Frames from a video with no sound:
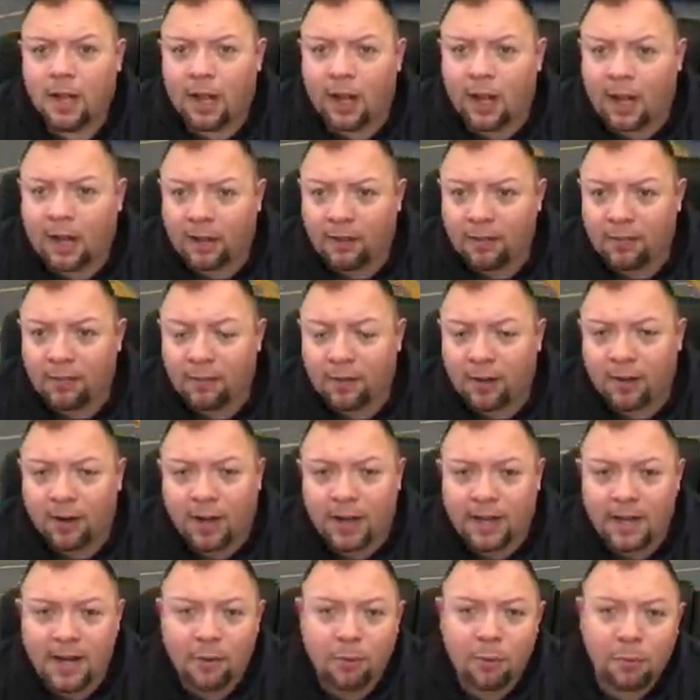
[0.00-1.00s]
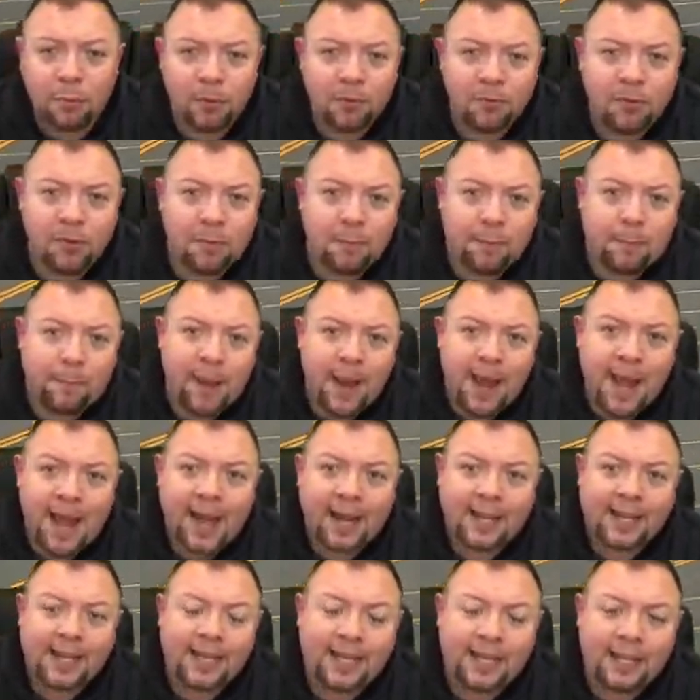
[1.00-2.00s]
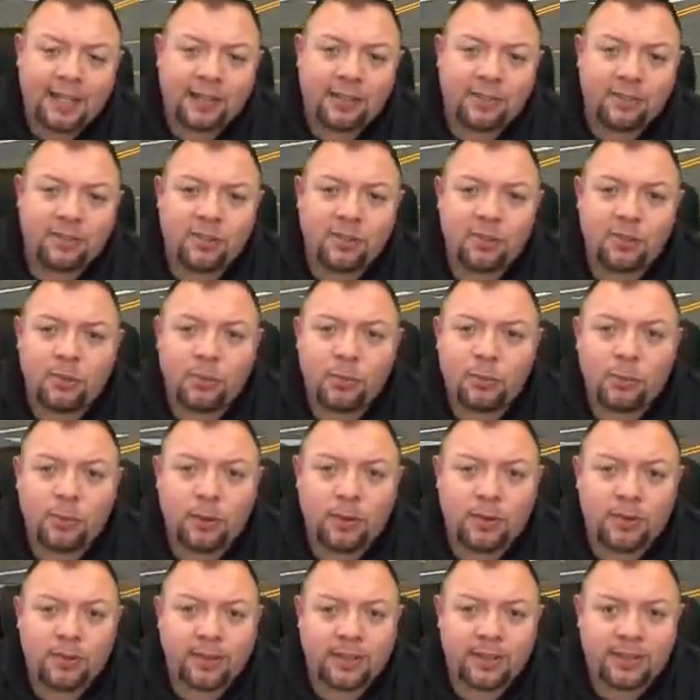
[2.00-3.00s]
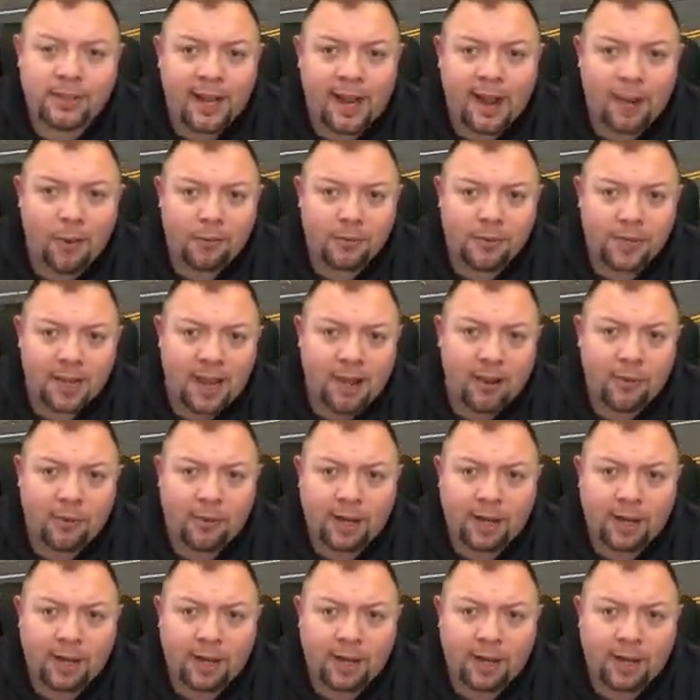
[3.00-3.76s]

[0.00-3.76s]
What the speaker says: All right, now we're moving back into the downtown